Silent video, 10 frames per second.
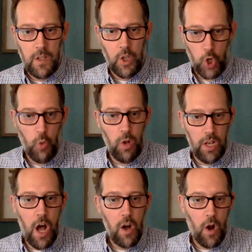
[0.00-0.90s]
You will
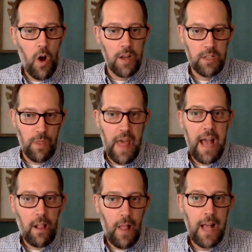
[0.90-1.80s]
log on to
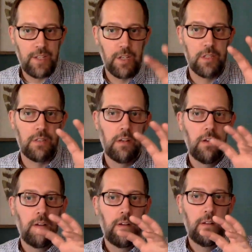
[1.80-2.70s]
that class's
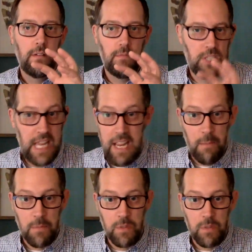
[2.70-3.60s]

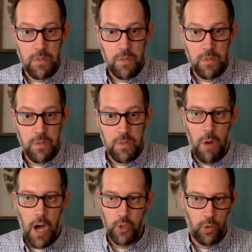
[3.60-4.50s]
Teams
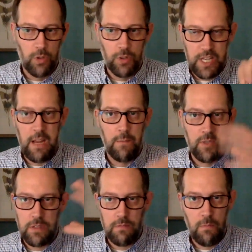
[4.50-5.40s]
module or
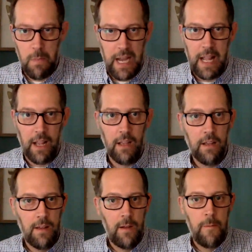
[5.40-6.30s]
Teams
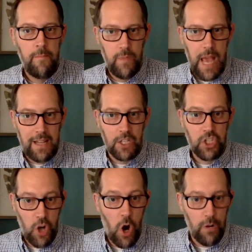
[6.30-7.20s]
meeting at the
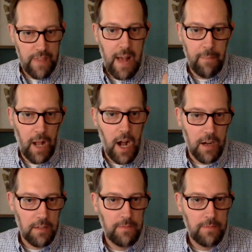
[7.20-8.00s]
start of that block.